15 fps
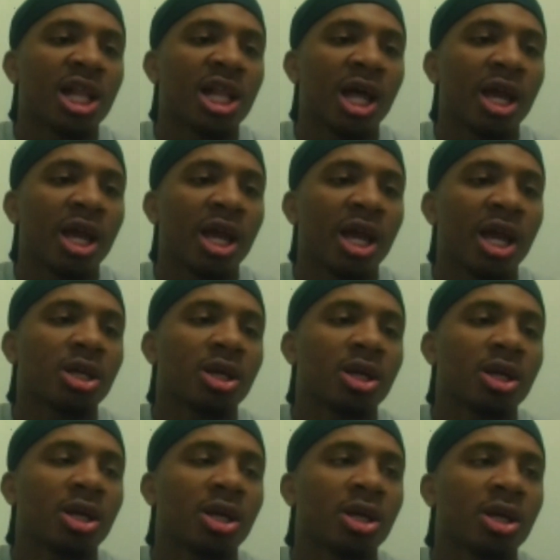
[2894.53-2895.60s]
like
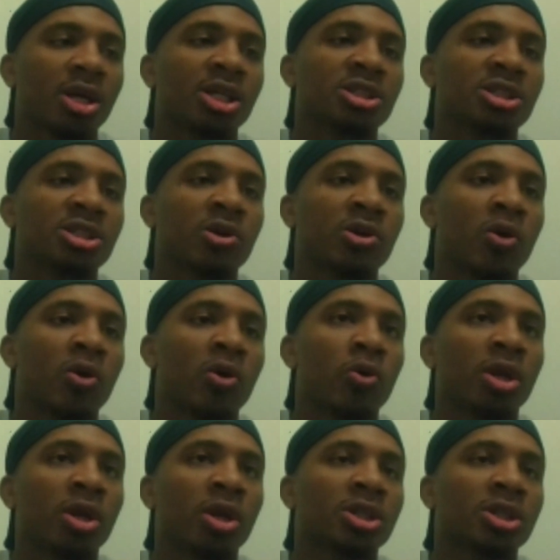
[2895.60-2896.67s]
he still
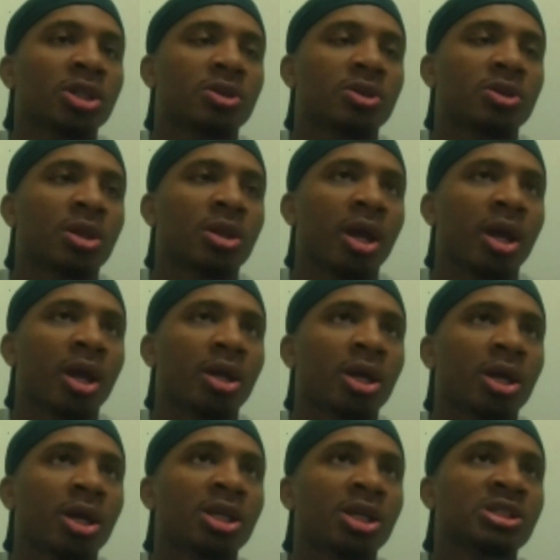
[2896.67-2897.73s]
gets like
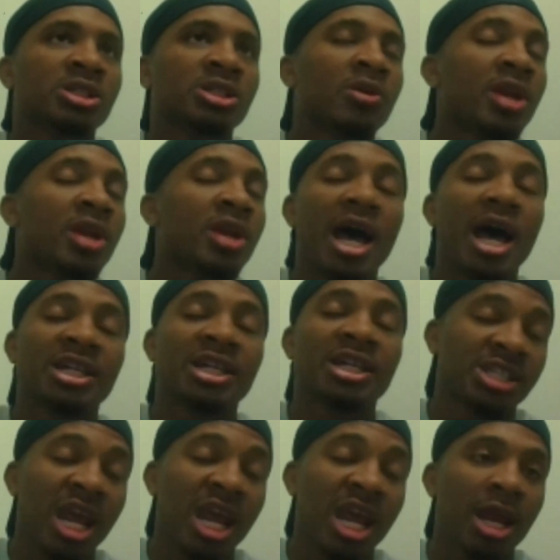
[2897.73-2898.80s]
he's still not
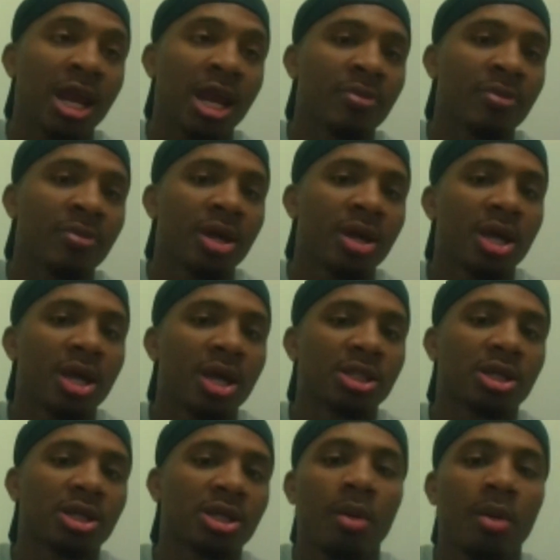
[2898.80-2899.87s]
ashamed
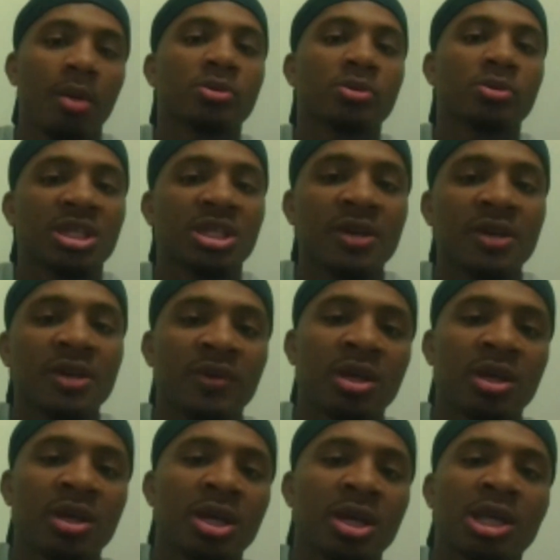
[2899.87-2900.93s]
to come on
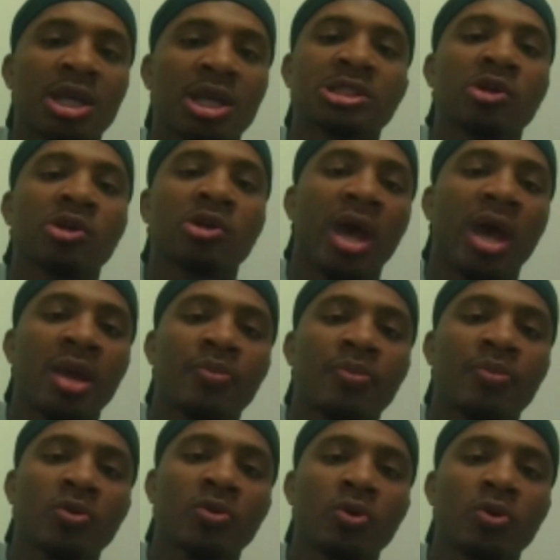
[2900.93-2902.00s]
TV and still
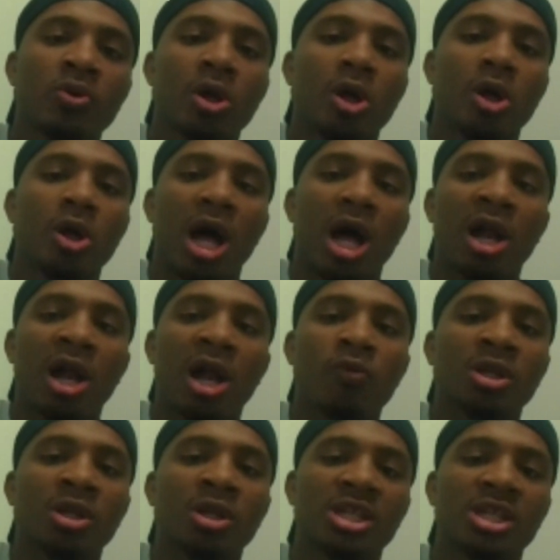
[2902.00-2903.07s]
able, I don't
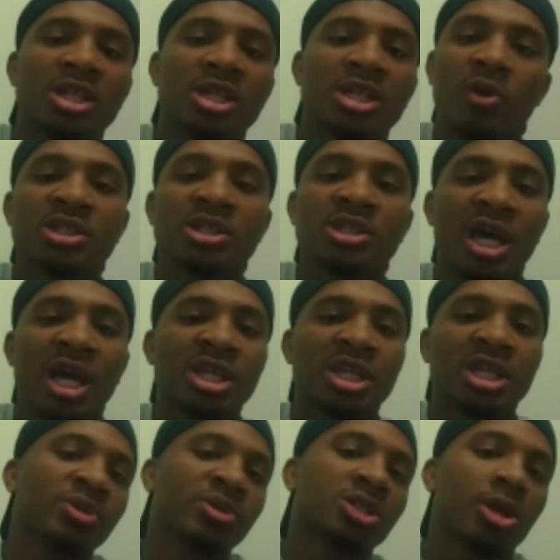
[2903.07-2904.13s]
want to say criticize,
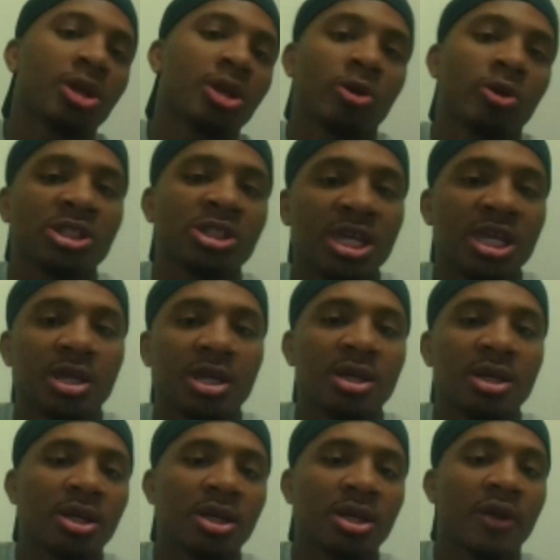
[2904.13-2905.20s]
but to critique
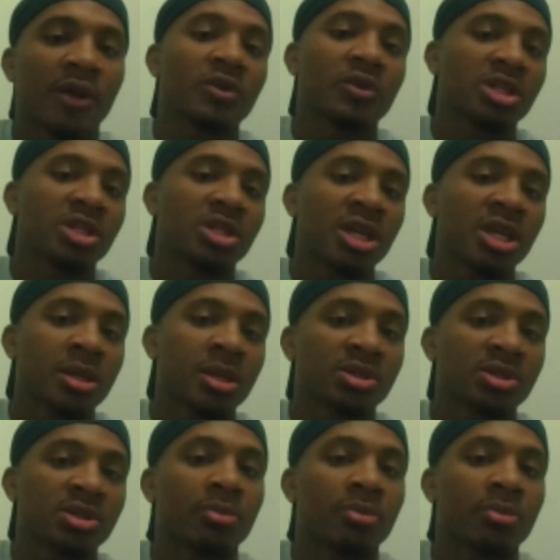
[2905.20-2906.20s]
different teams and